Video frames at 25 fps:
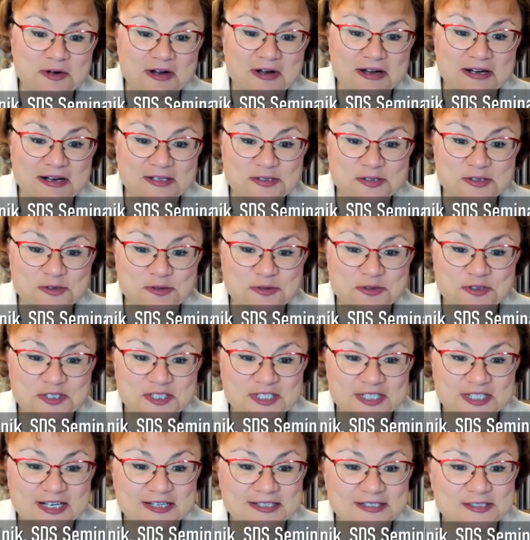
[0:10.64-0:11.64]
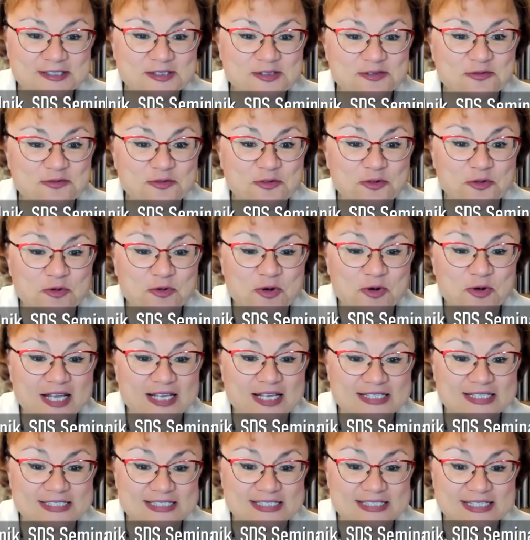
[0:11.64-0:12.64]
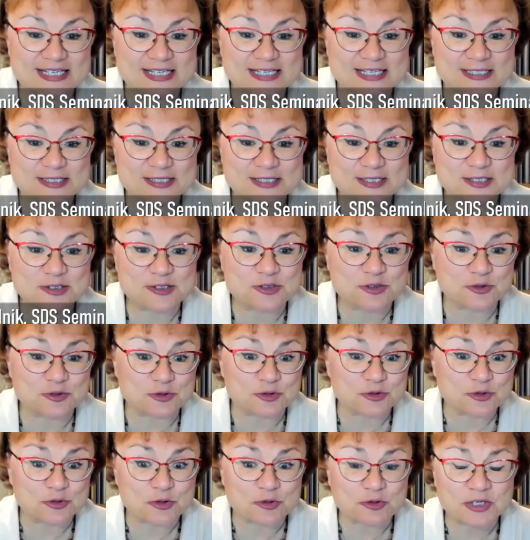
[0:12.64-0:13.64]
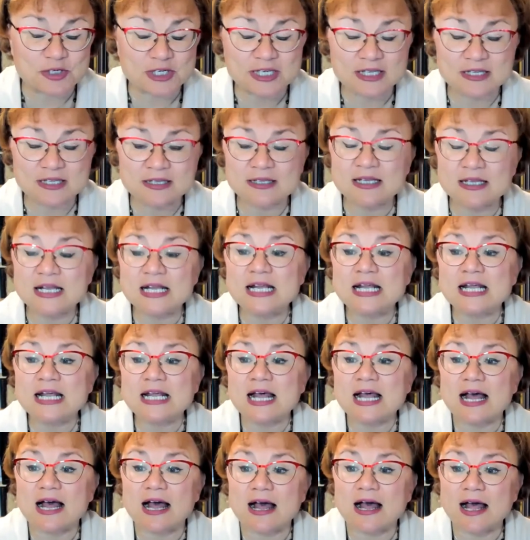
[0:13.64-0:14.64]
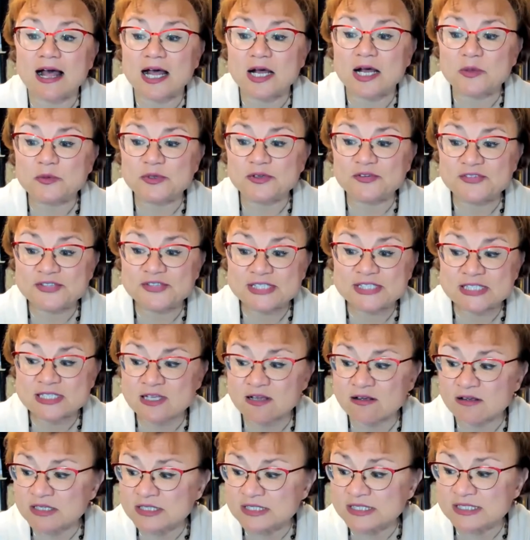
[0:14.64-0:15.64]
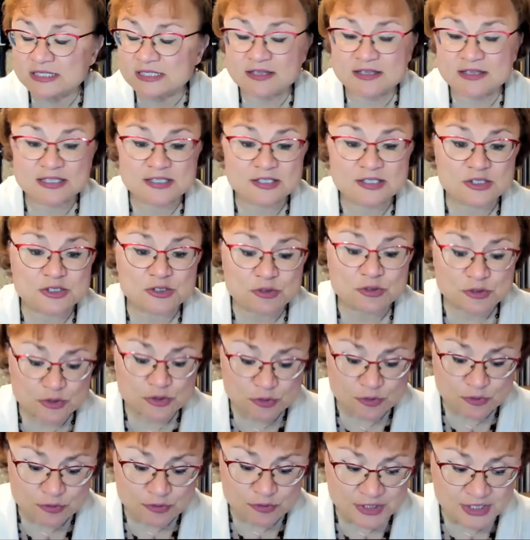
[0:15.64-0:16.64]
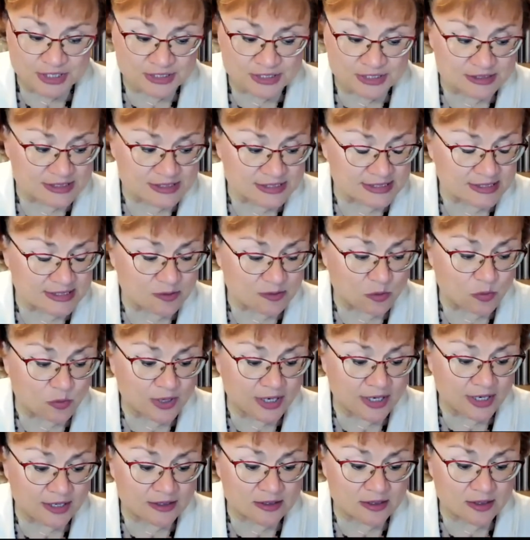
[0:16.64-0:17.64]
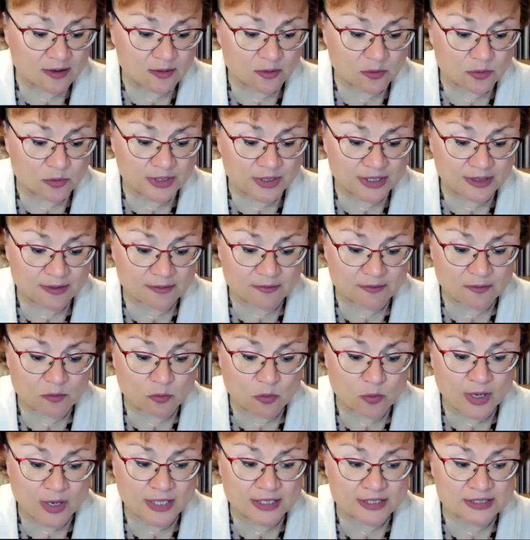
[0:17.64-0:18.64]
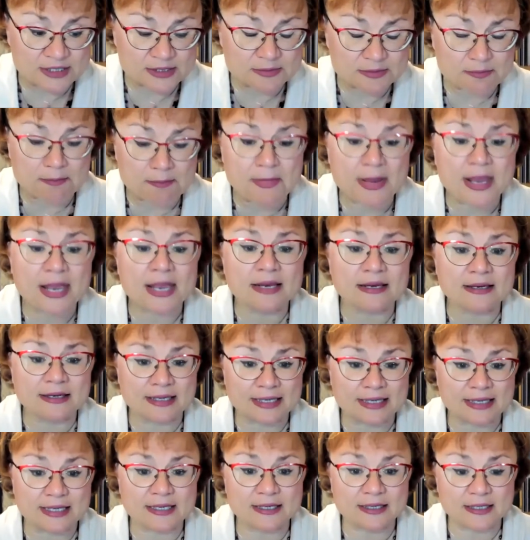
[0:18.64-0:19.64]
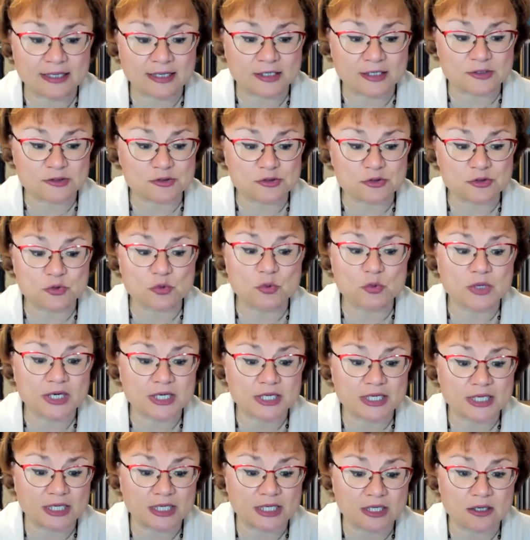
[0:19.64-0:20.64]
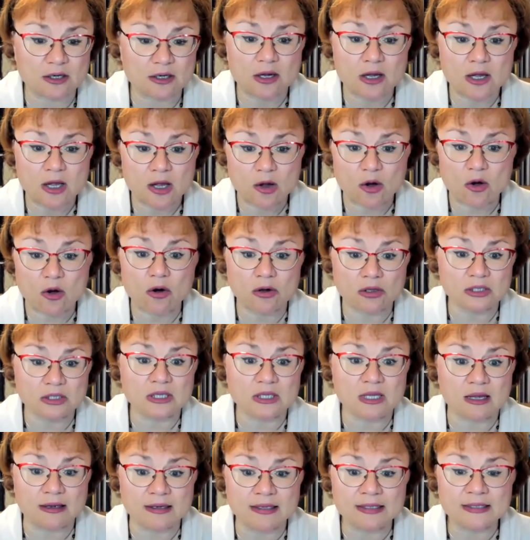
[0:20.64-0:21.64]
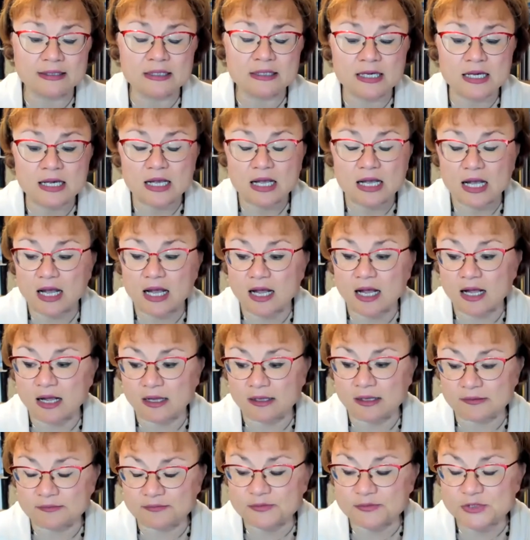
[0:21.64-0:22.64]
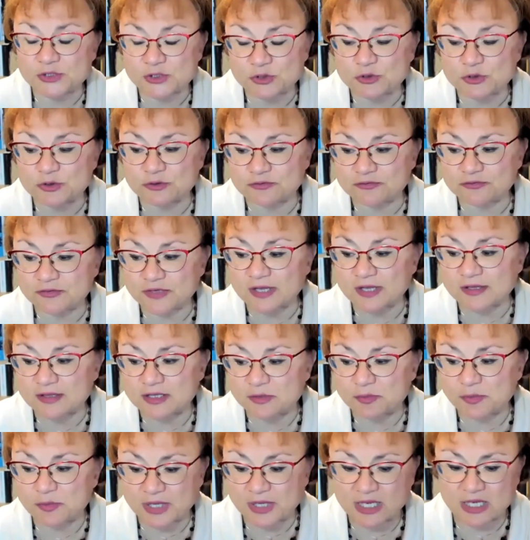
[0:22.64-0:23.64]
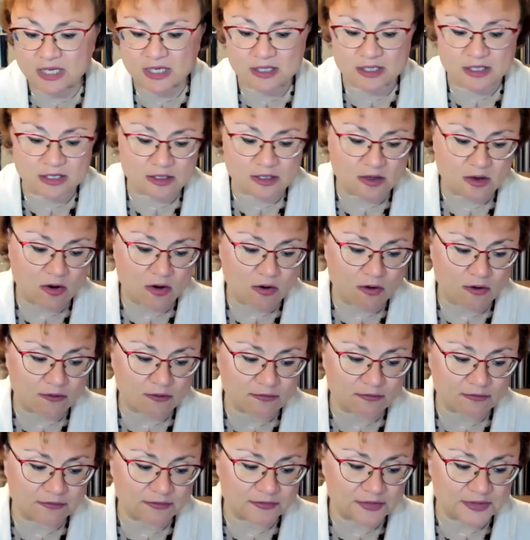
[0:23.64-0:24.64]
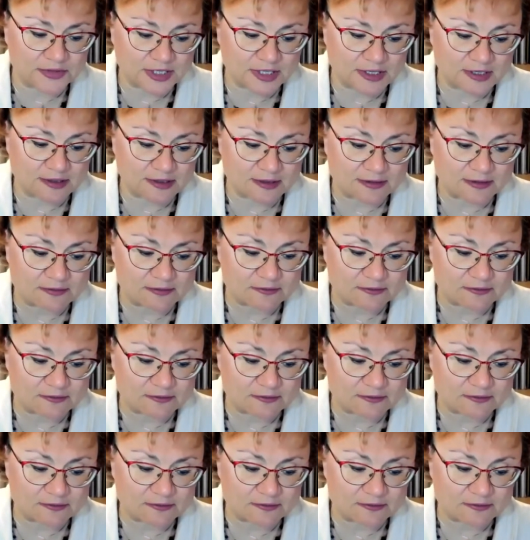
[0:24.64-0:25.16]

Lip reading: are joining us for SDS tutorial. We've started these tutorials when we went mainly into working online, sort of at the beginning of the